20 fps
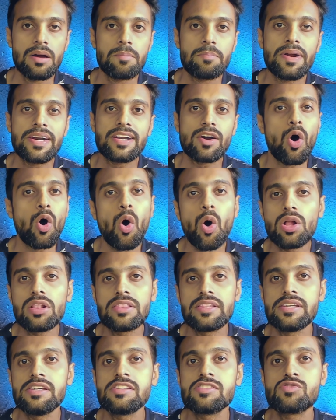But all
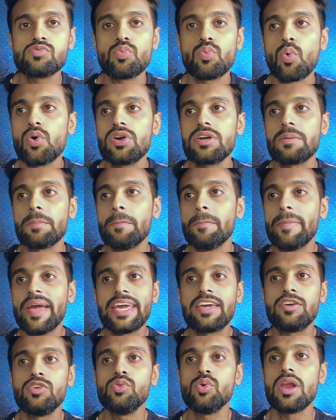these won't
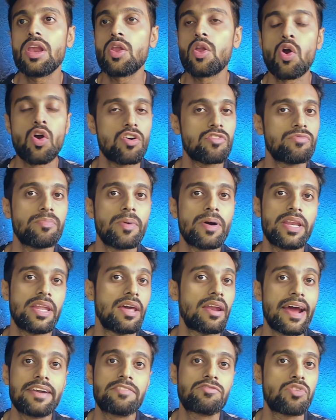make you a lot of money
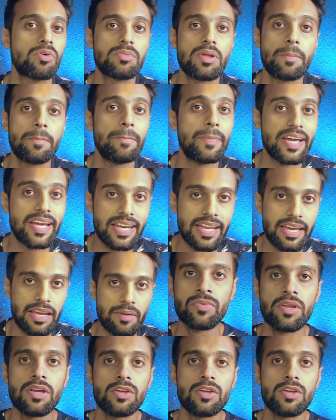right from the beginning.